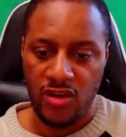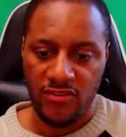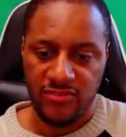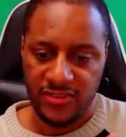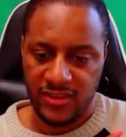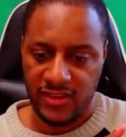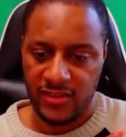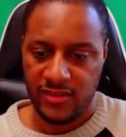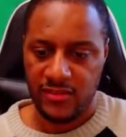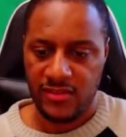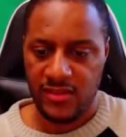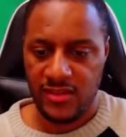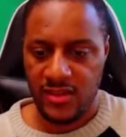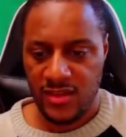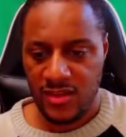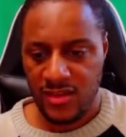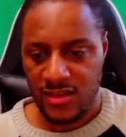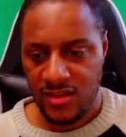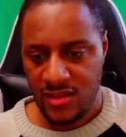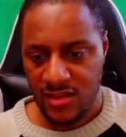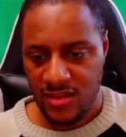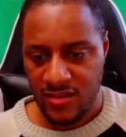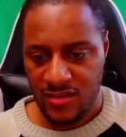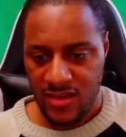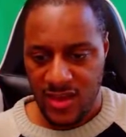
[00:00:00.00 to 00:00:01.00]
it.
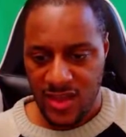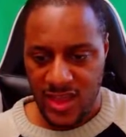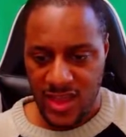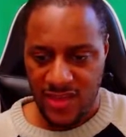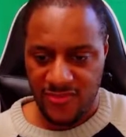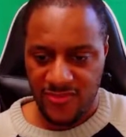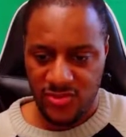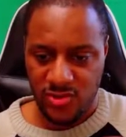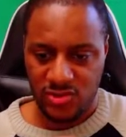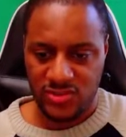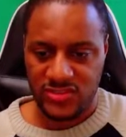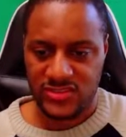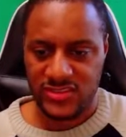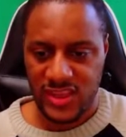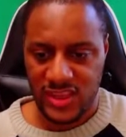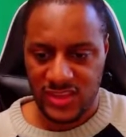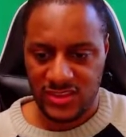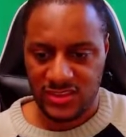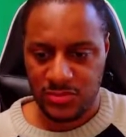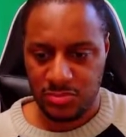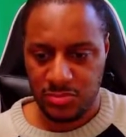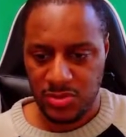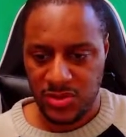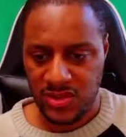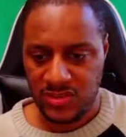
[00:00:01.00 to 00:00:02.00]
If you're a
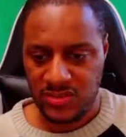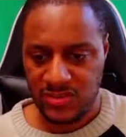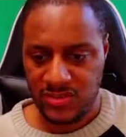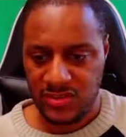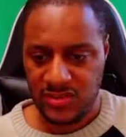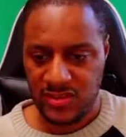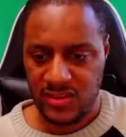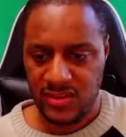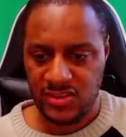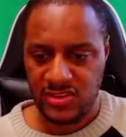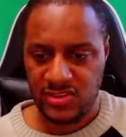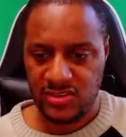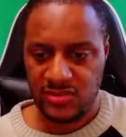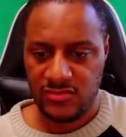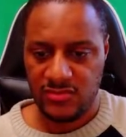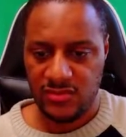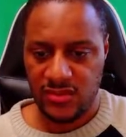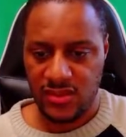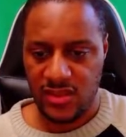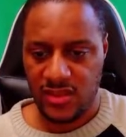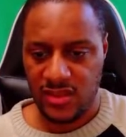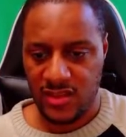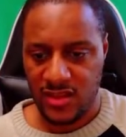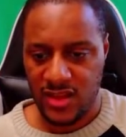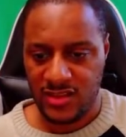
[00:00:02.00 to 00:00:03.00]
skins person
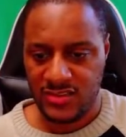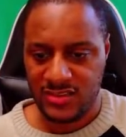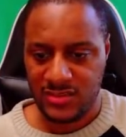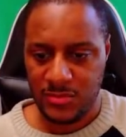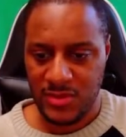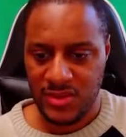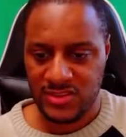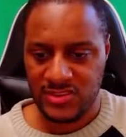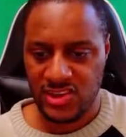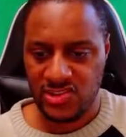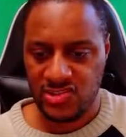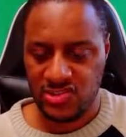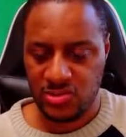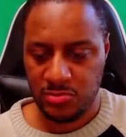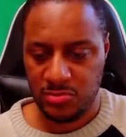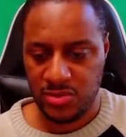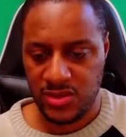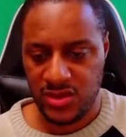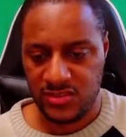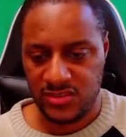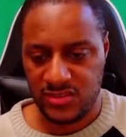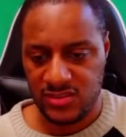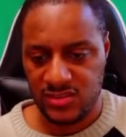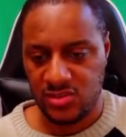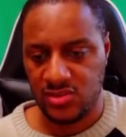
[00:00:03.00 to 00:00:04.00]
and customization
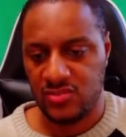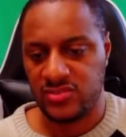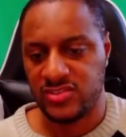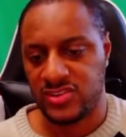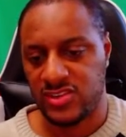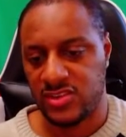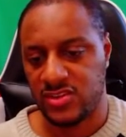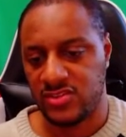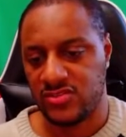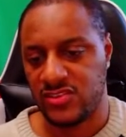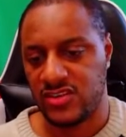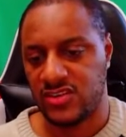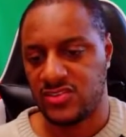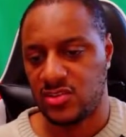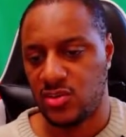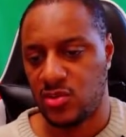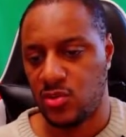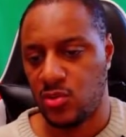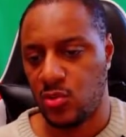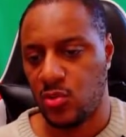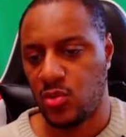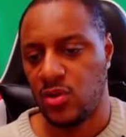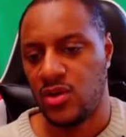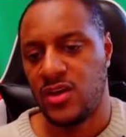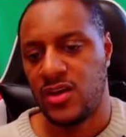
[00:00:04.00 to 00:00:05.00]
person, then obviously those things are
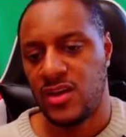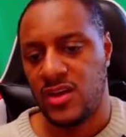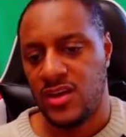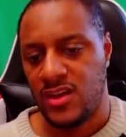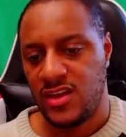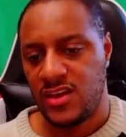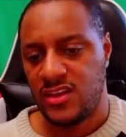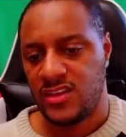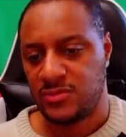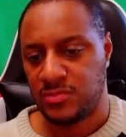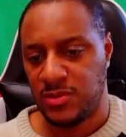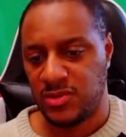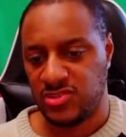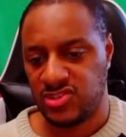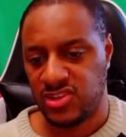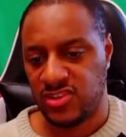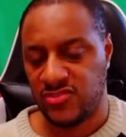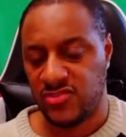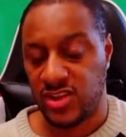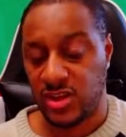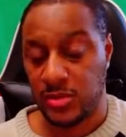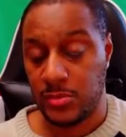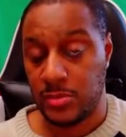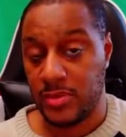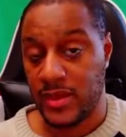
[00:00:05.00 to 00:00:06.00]
cool, especially if
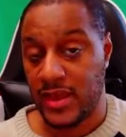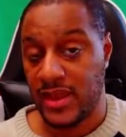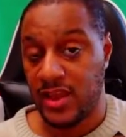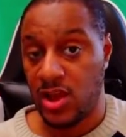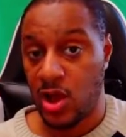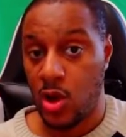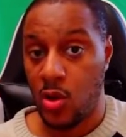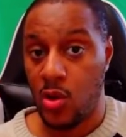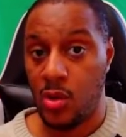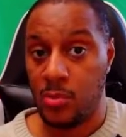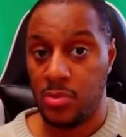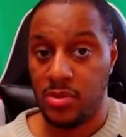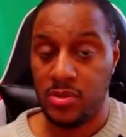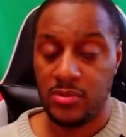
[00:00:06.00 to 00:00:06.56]
you're going to be playing co-op.